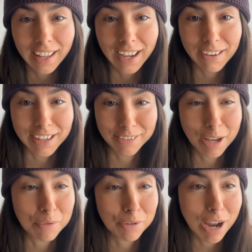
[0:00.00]
All right,
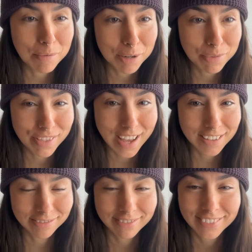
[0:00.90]
I'm going to wrap it up with that.
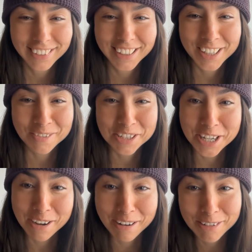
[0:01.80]

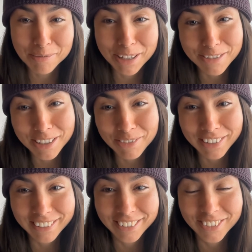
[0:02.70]
Shout out to my
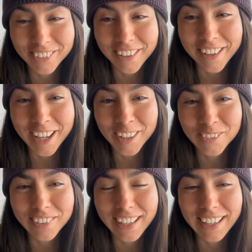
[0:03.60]
dreamer for all the
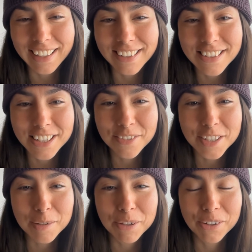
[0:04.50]
help and shifts
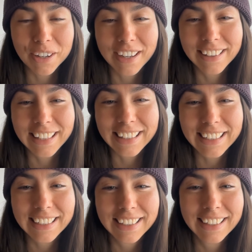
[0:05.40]
that have been going on
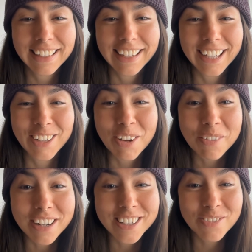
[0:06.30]
lately. I'm
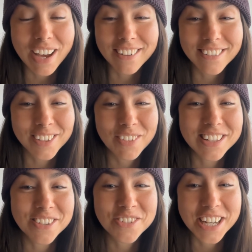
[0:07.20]
watching patterns in
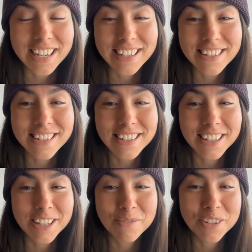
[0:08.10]
myself change,
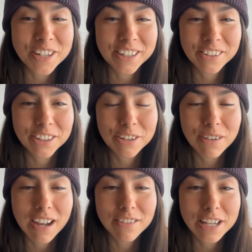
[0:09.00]
particularly
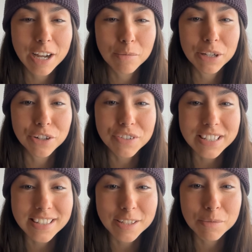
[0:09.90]
around how my nervous
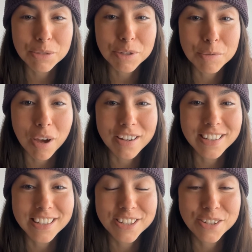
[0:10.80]
system is
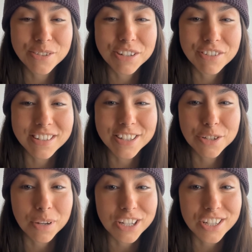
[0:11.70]
responding to different
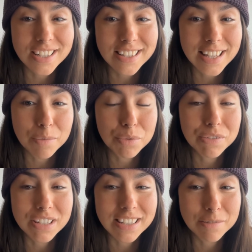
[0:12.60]
situations that
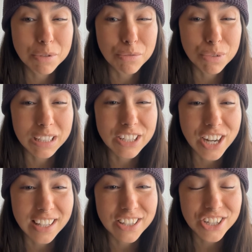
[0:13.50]
previously have been really
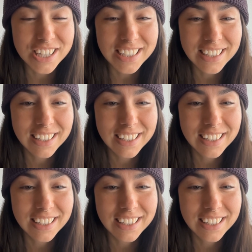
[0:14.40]
challenging.